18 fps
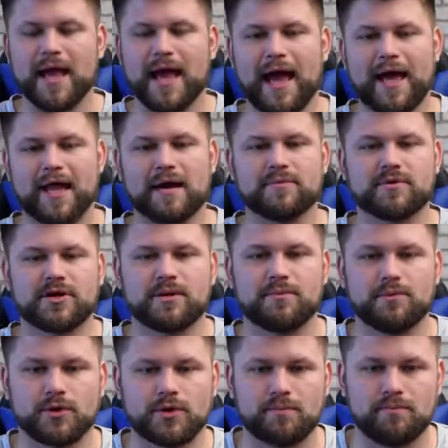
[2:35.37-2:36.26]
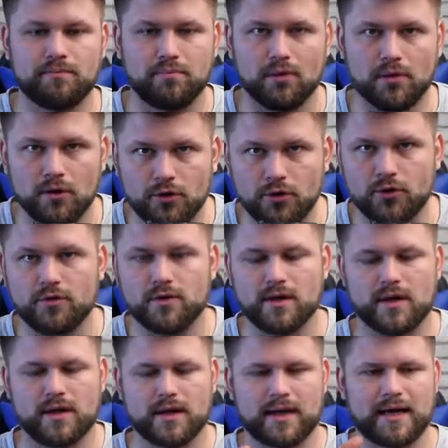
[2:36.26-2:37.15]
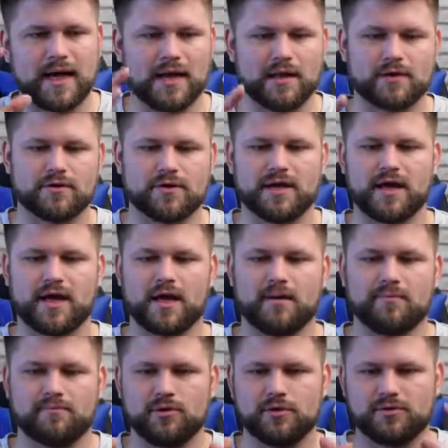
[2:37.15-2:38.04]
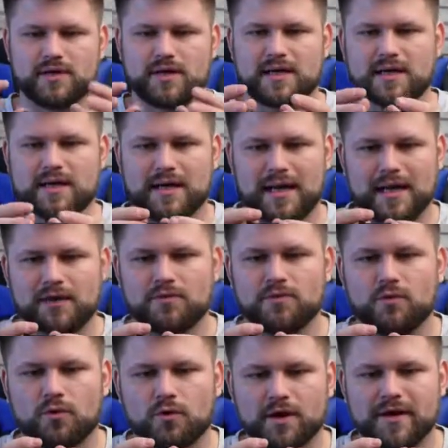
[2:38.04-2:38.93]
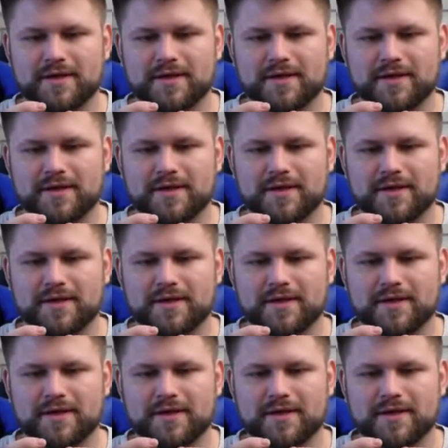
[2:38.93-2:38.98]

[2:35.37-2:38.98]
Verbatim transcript: And I'm gonna put blue color in here, blue colored water.